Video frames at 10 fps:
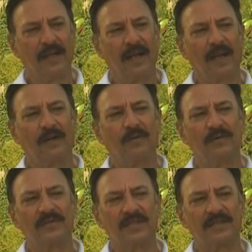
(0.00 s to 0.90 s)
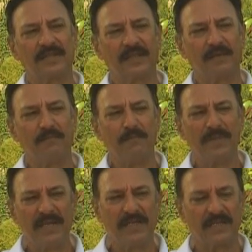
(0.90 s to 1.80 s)
and who has just seen
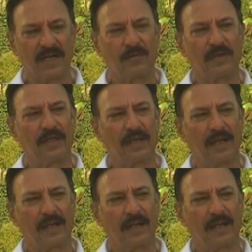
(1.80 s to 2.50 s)
me shouting